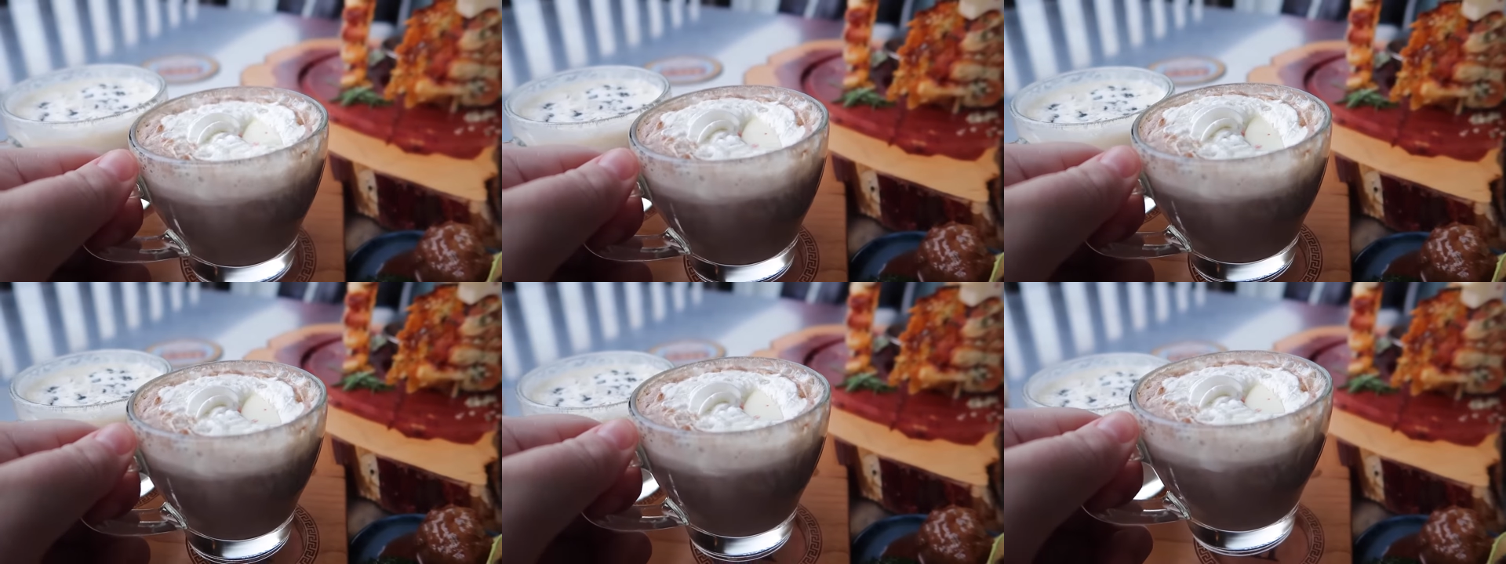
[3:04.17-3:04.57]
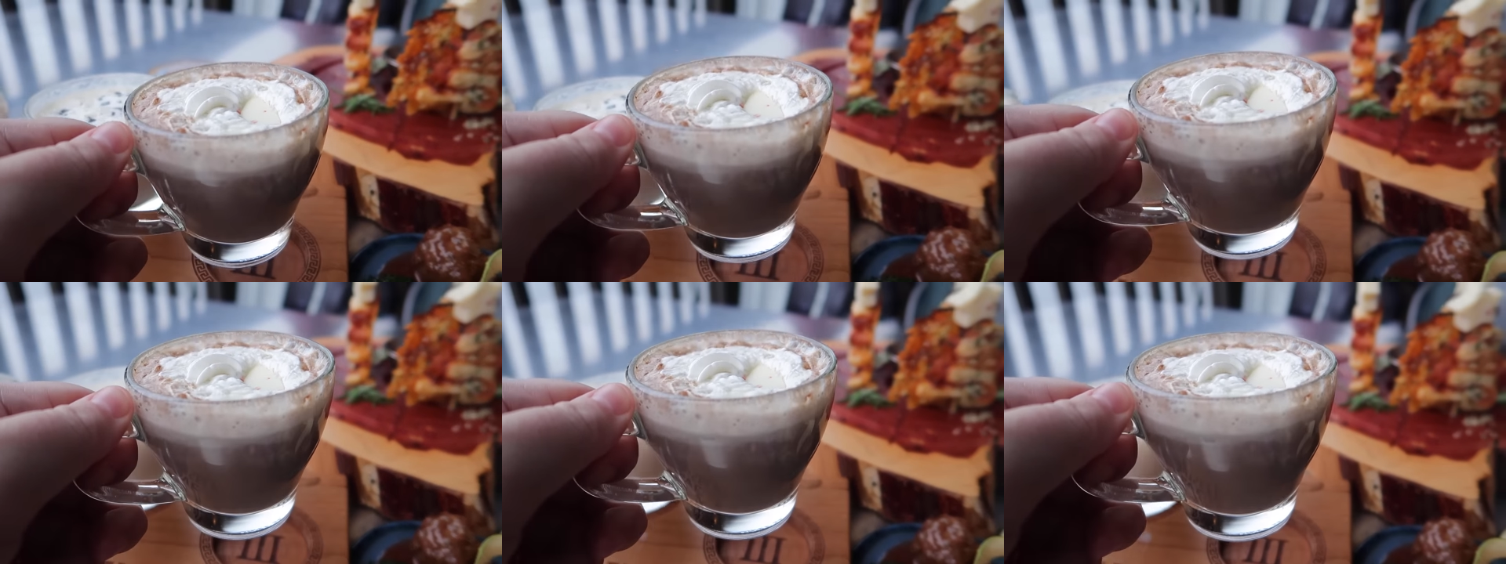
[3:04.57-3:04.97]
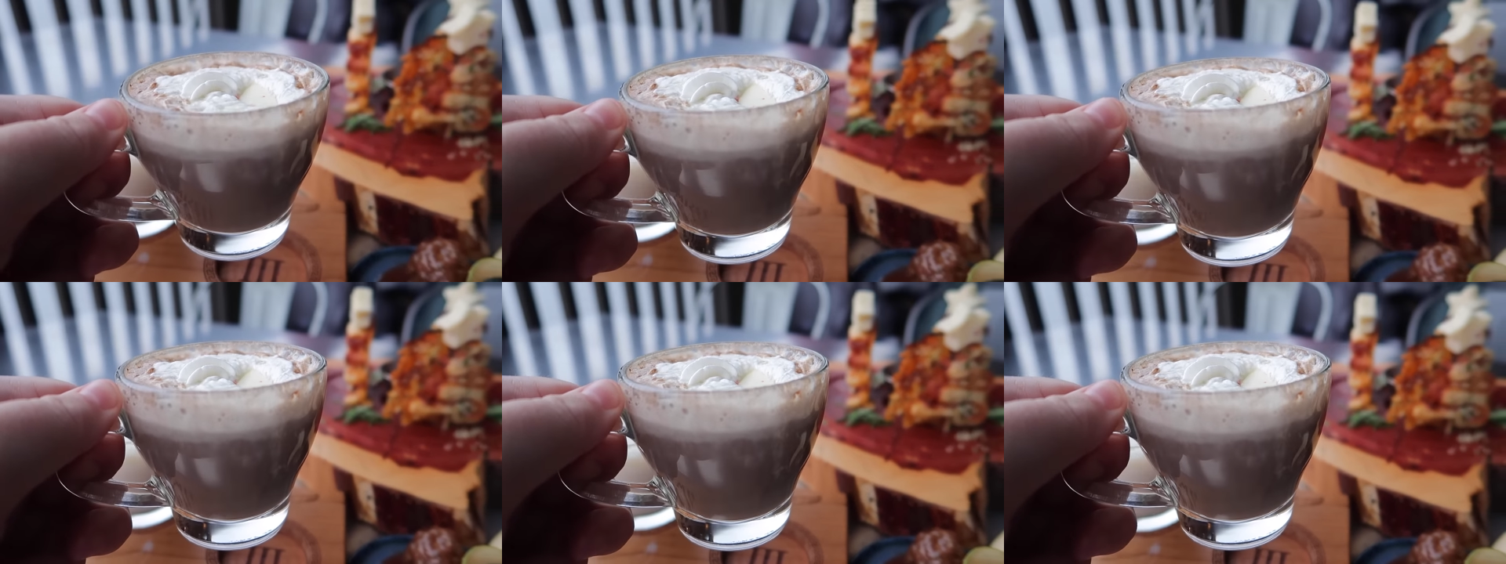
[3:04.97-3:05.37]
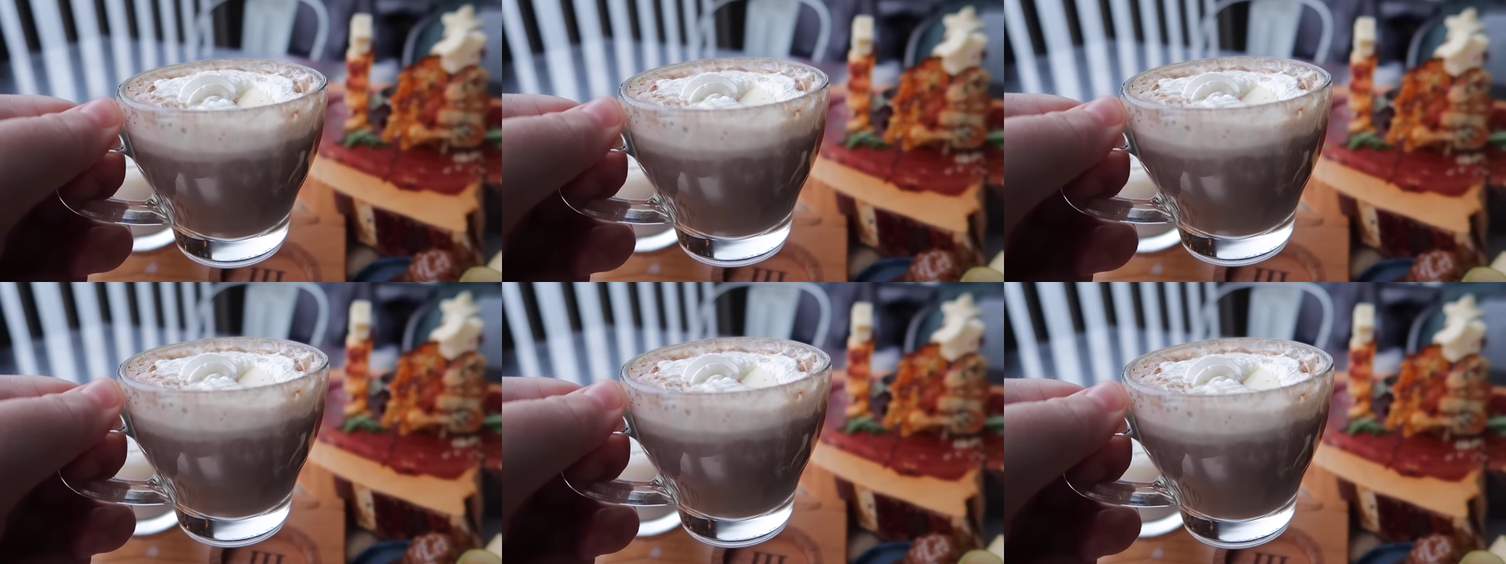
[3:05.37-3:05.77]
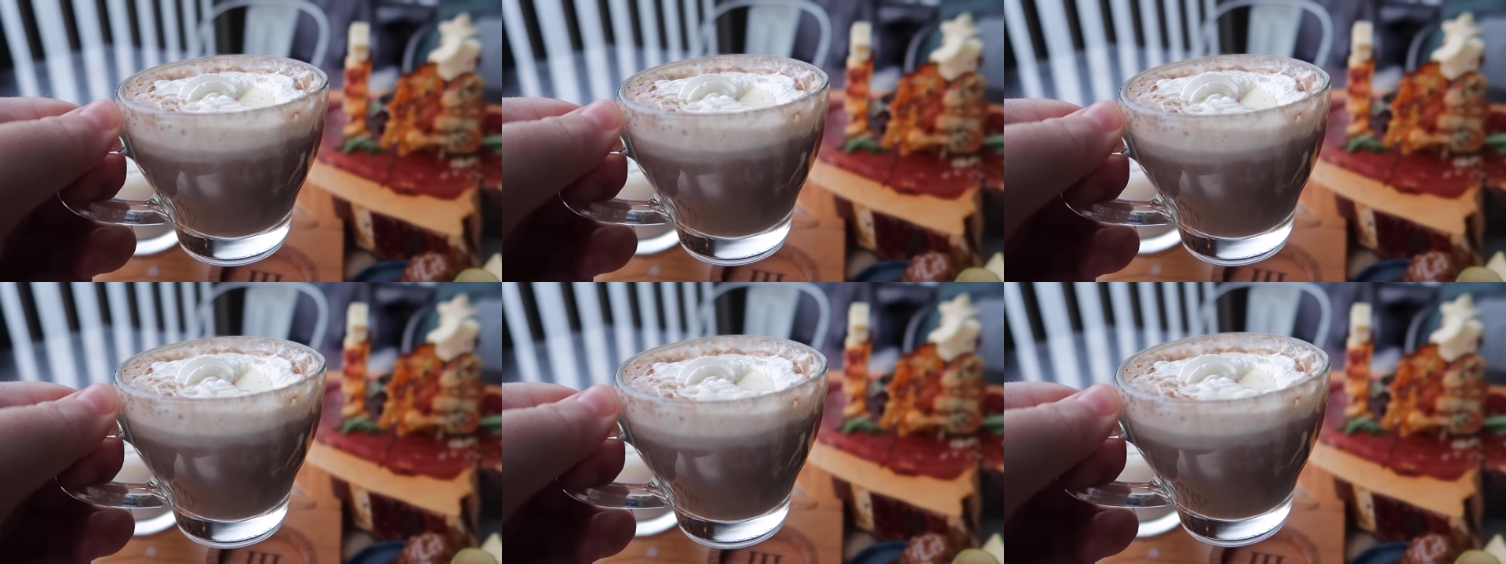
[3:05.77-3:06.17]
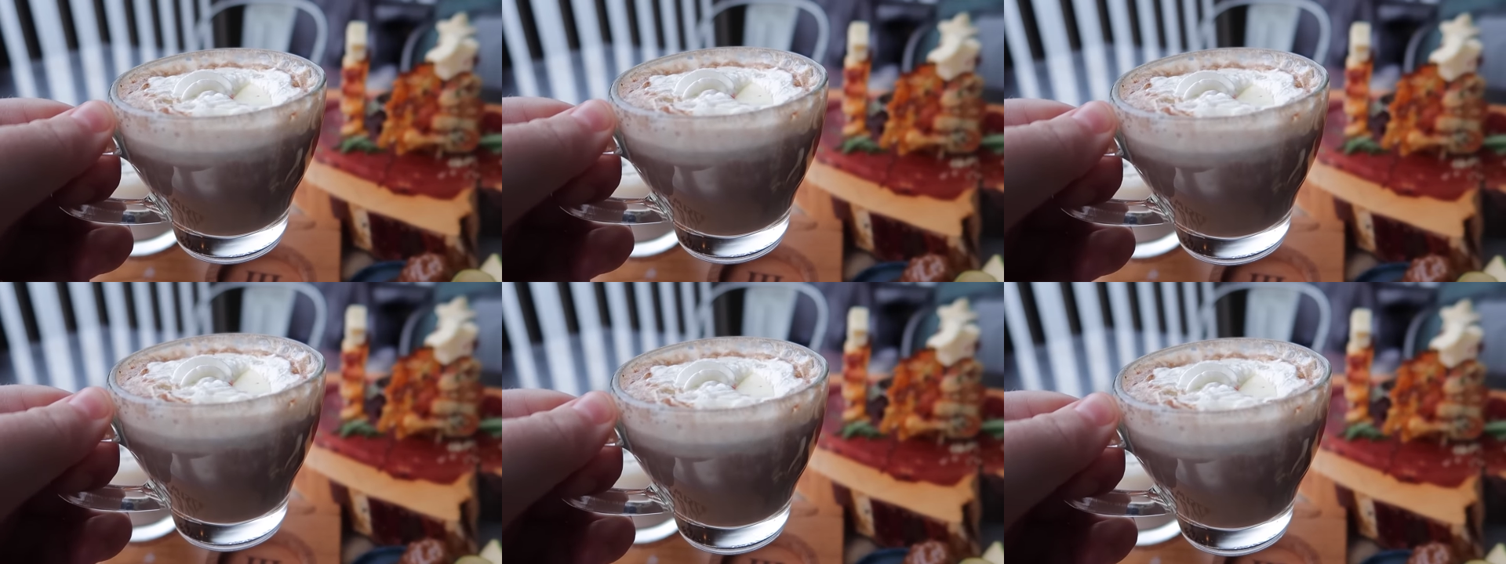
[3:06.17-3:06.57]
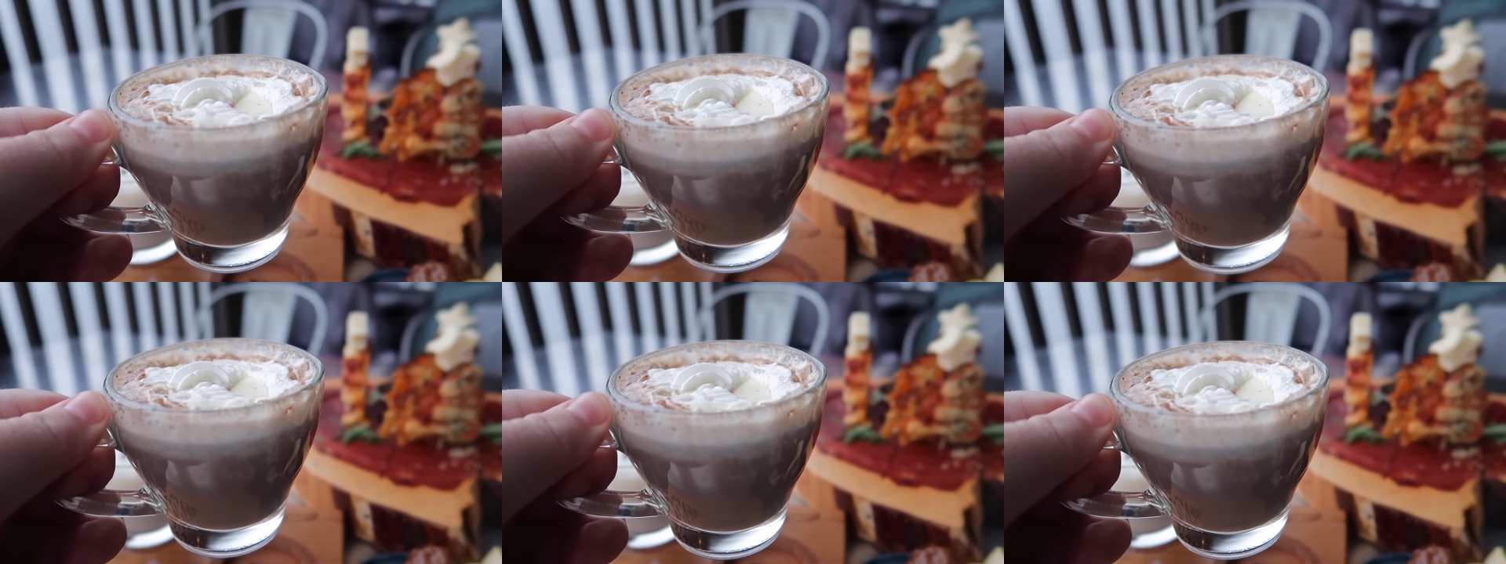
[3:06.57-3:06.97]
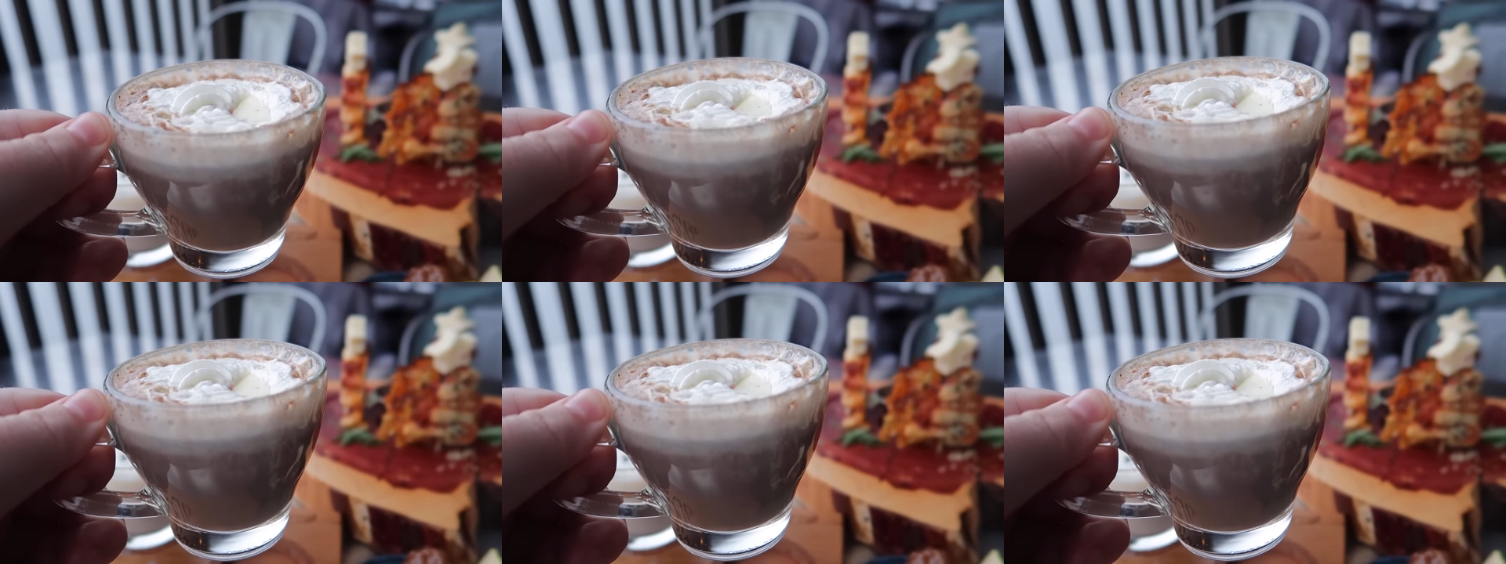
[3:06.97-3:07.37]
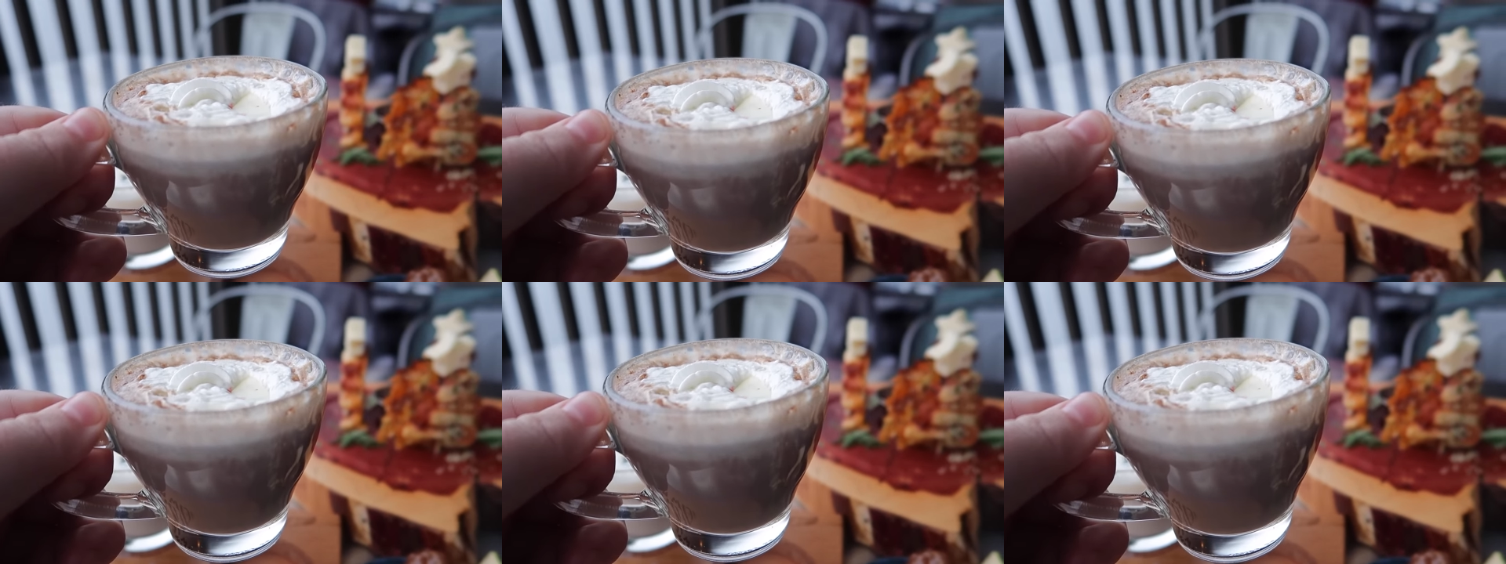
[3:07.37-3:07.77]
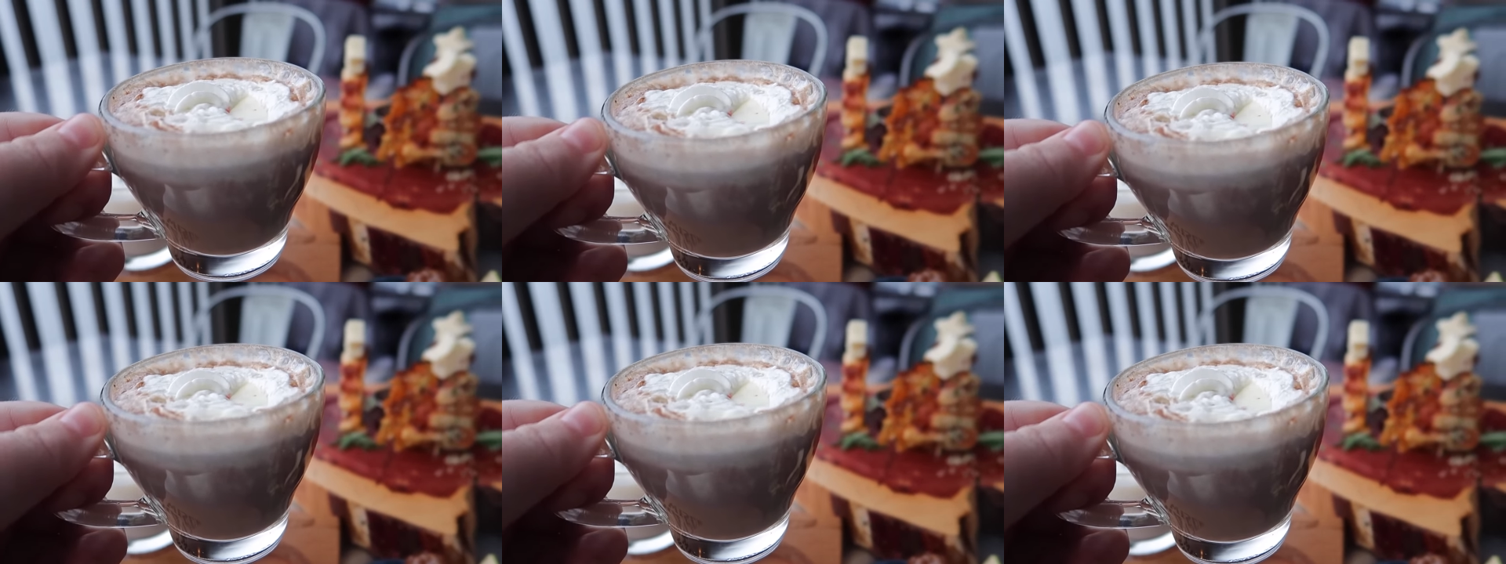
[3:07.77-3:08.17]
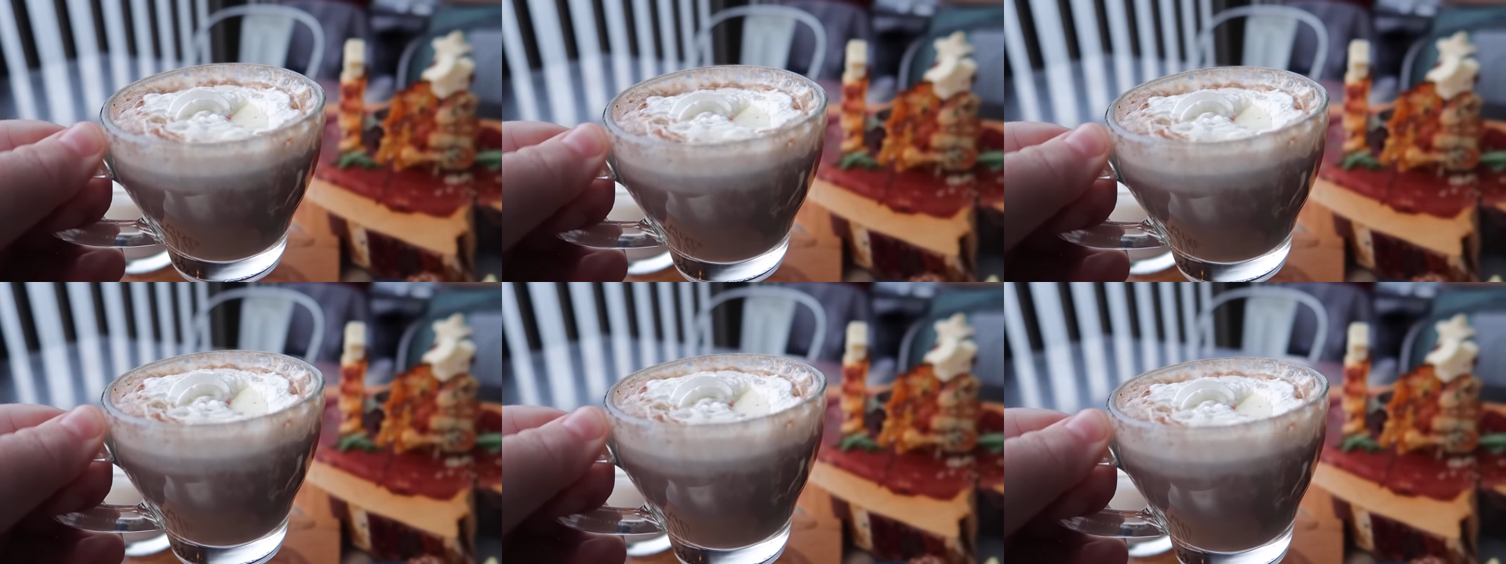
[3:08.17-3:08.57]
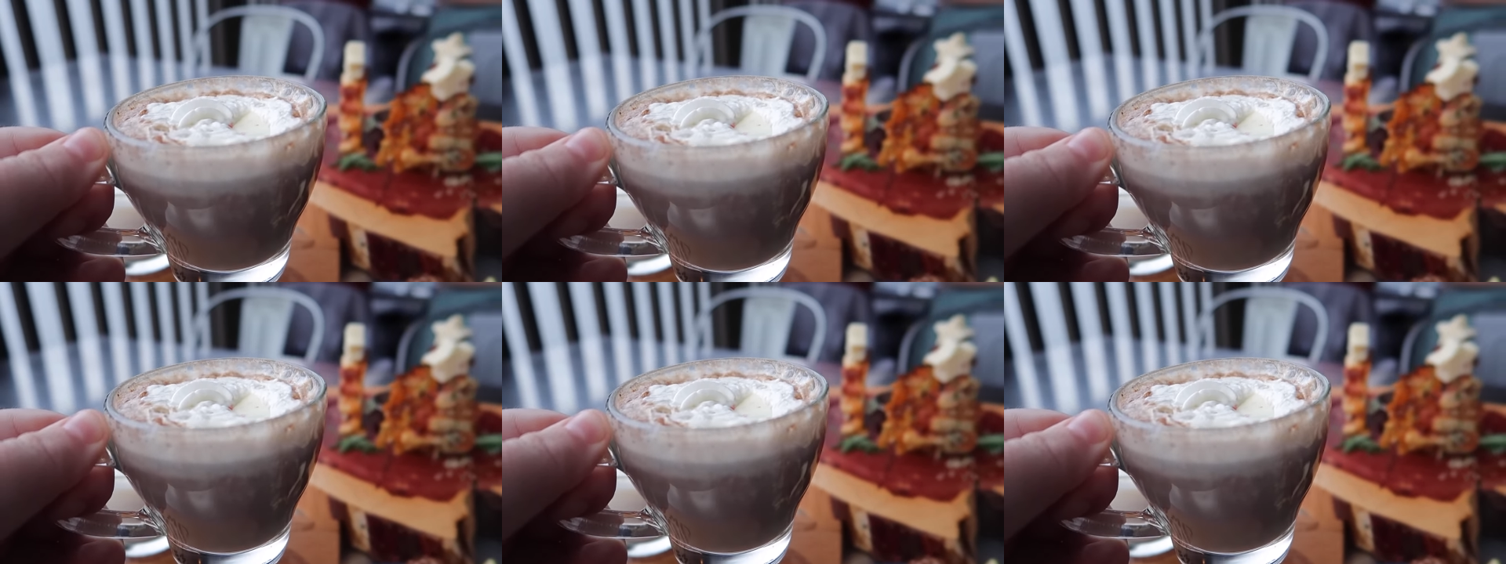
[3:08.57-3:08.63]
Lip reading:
[unreadable: no face in view]